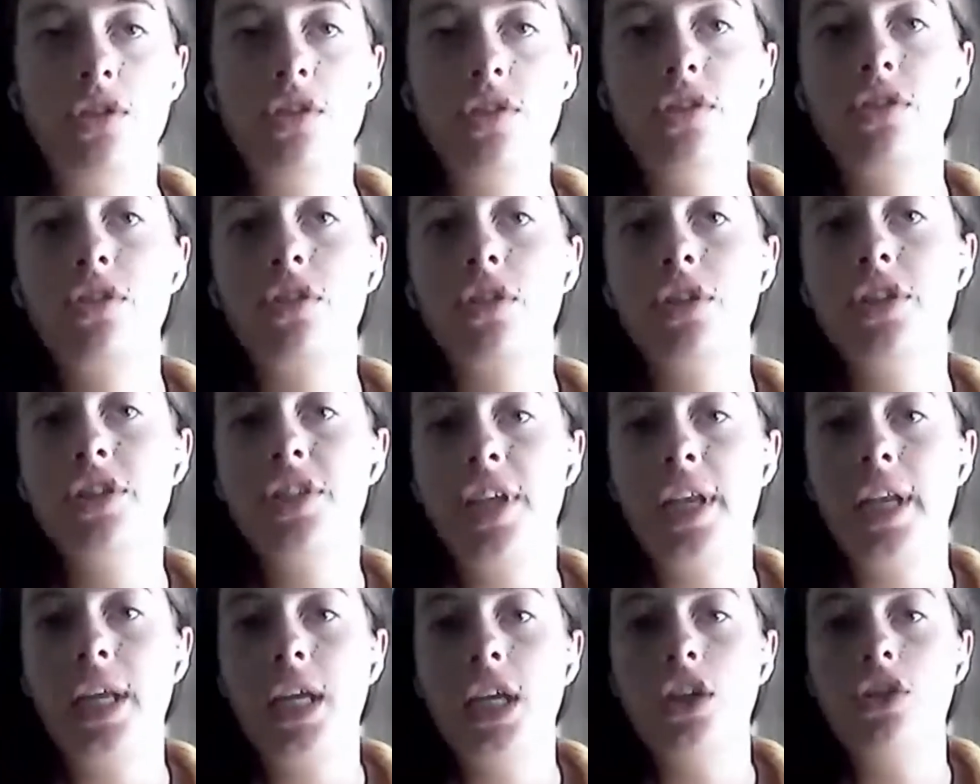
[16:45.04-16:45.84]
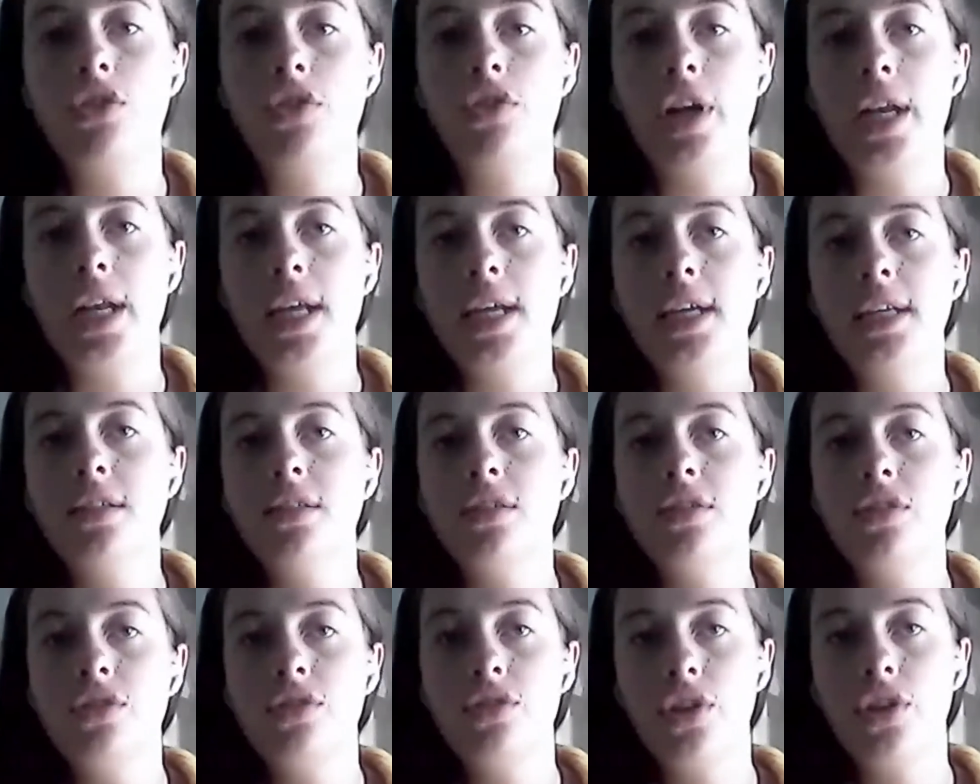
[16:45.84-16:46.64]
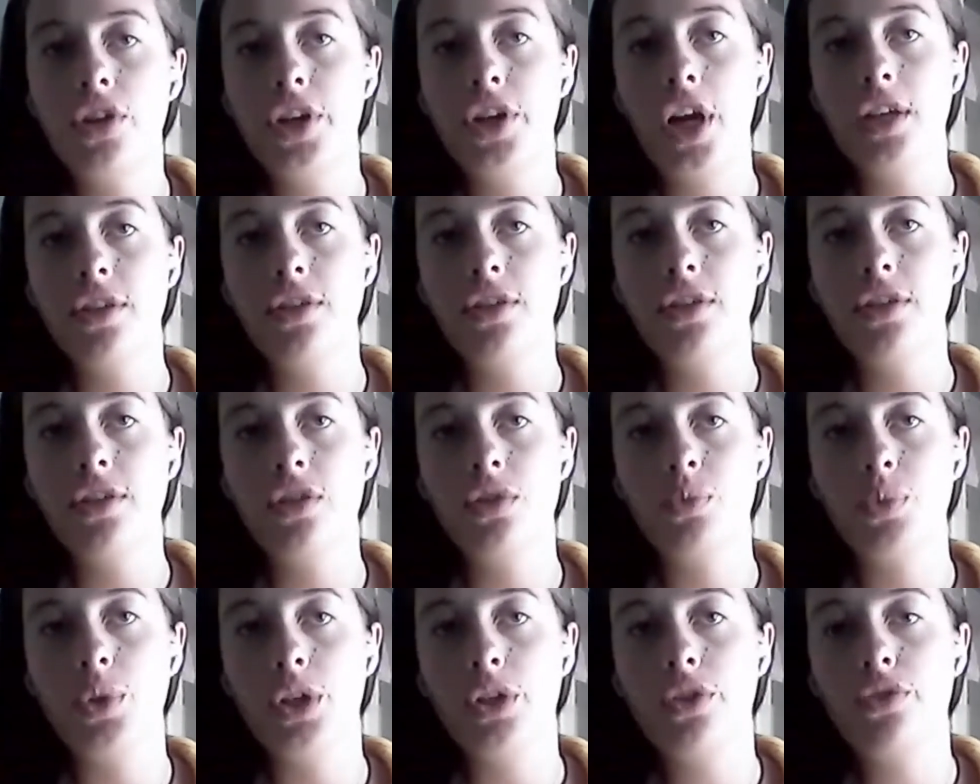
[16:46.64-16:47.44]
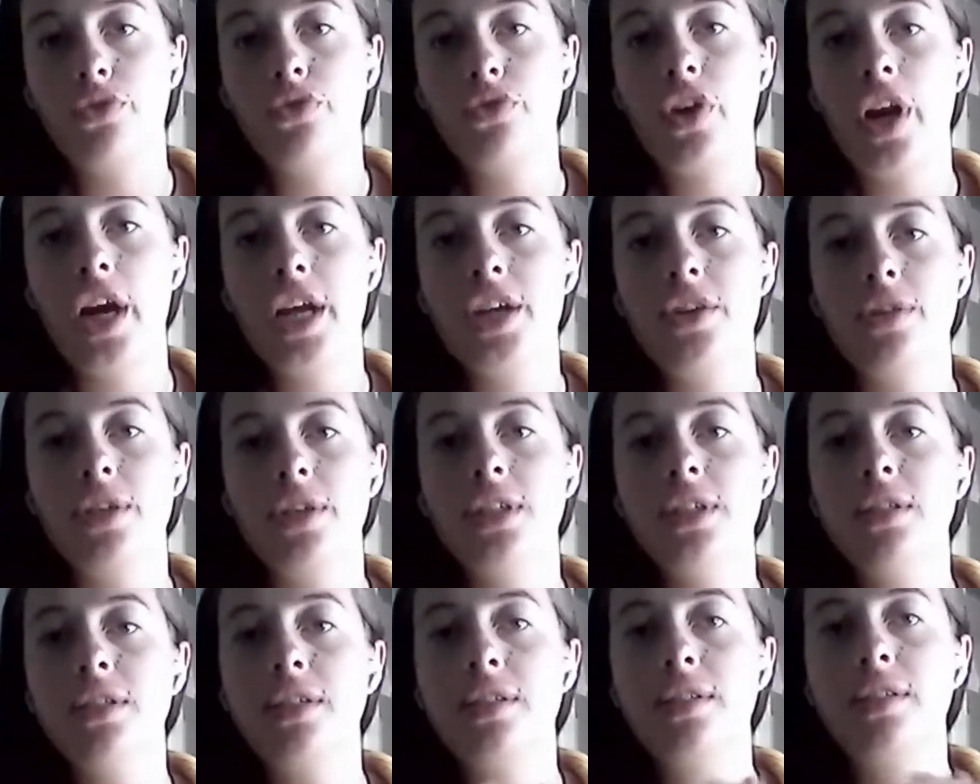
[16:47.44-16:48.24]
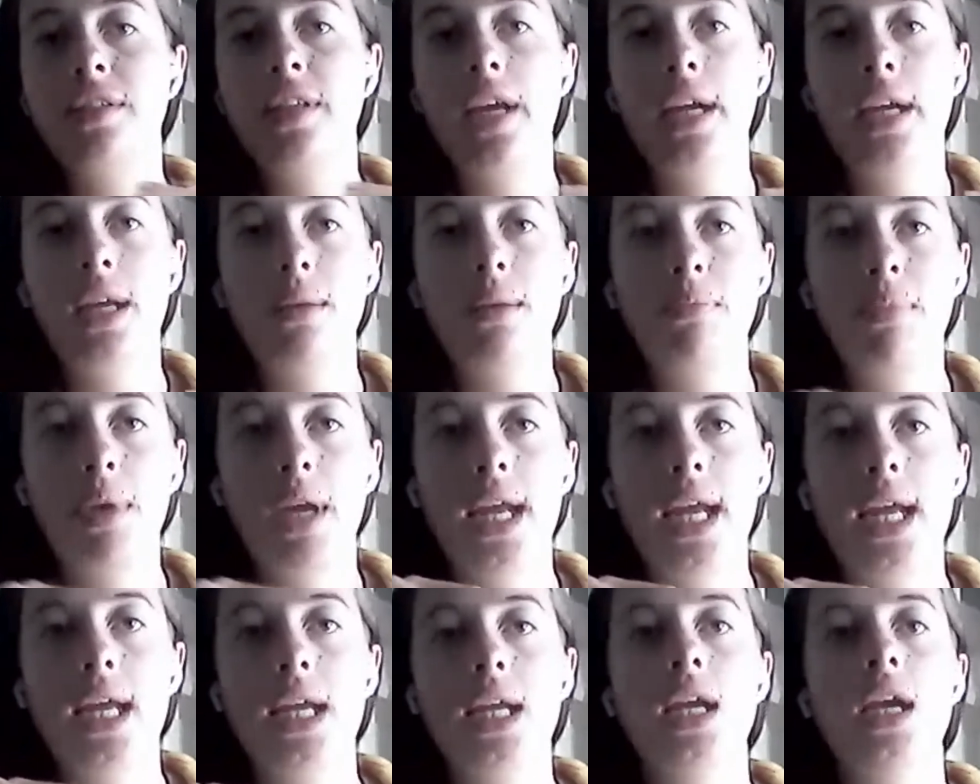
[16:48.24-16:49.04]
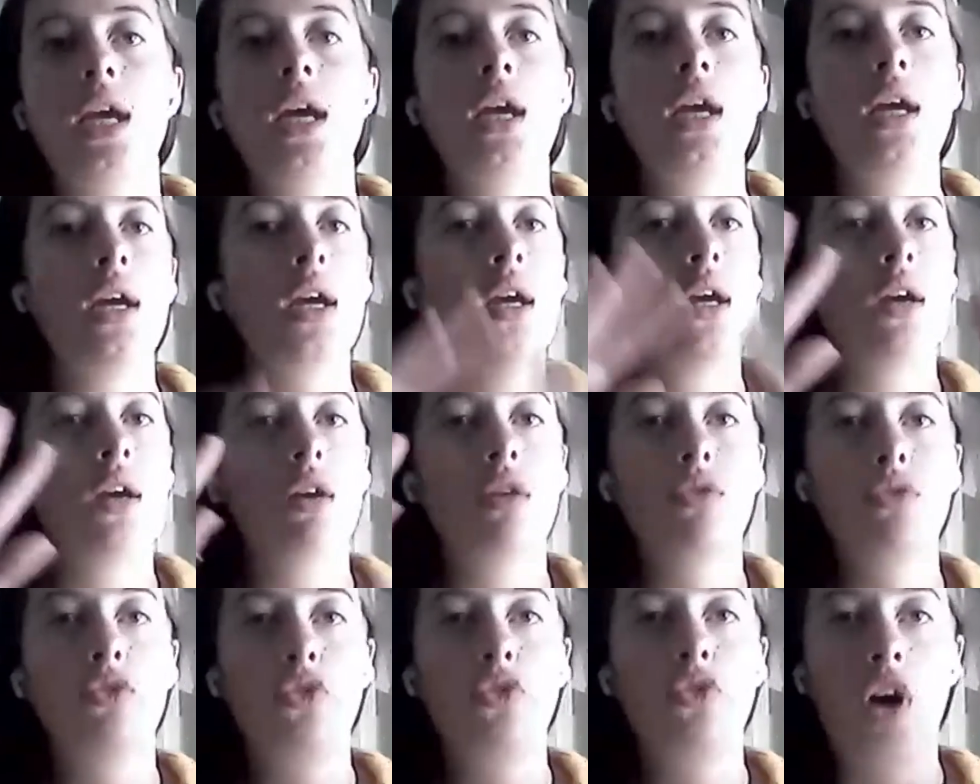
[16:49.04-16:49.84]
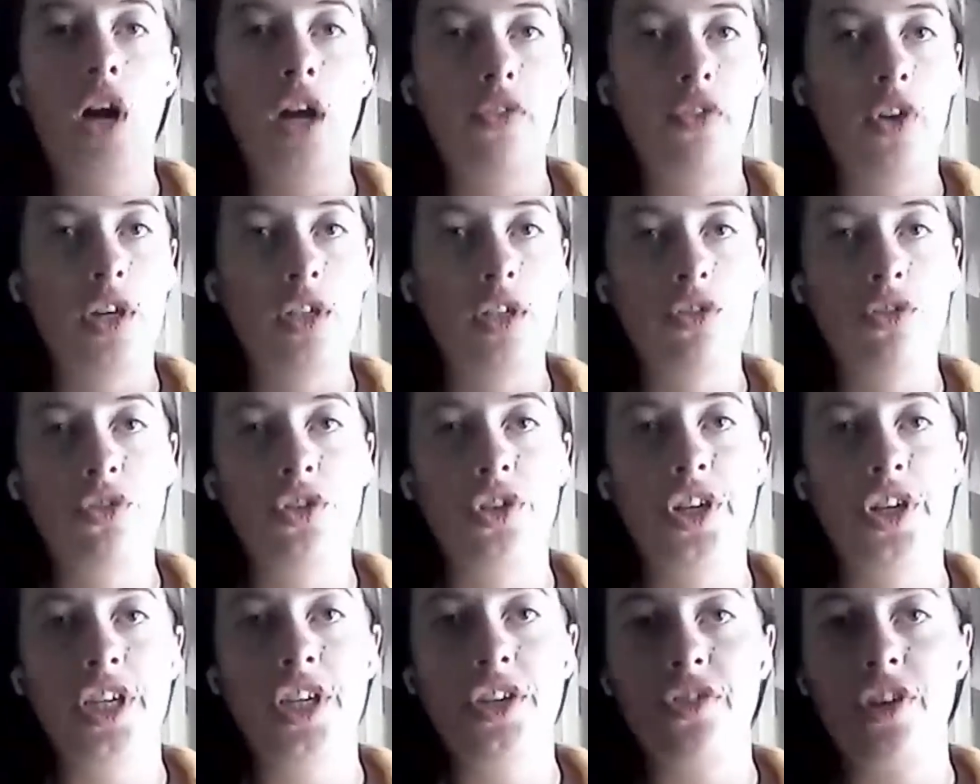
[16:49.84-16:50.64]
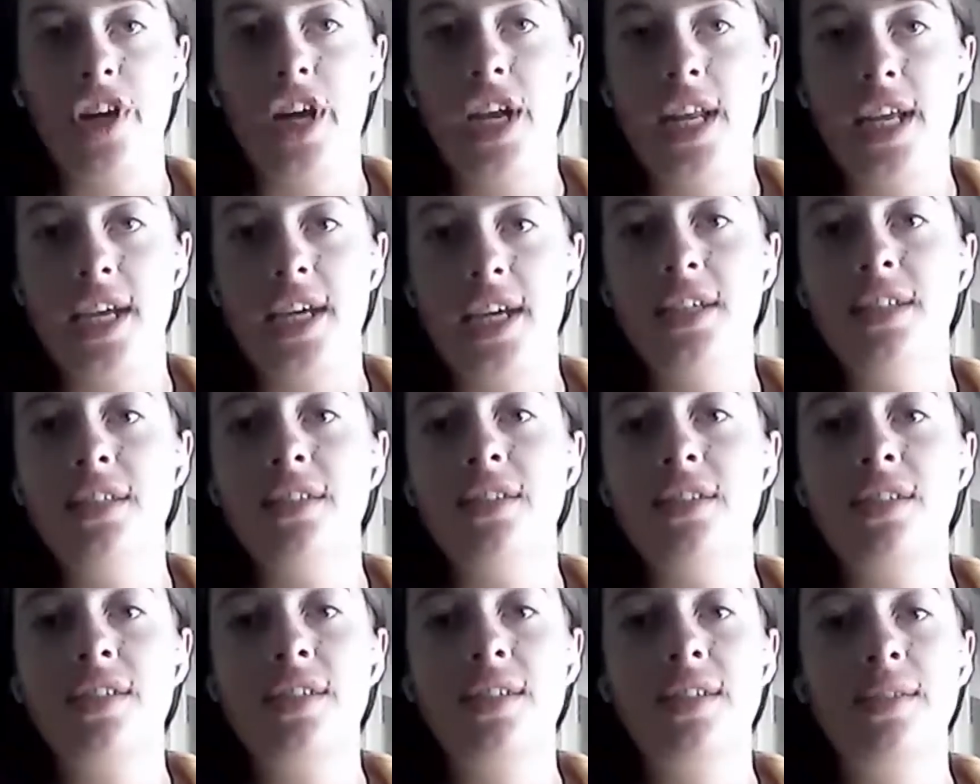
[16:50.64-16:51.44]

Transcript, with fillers: disclose any ingredients. So, under the word fragrance, there can be 500 ingredients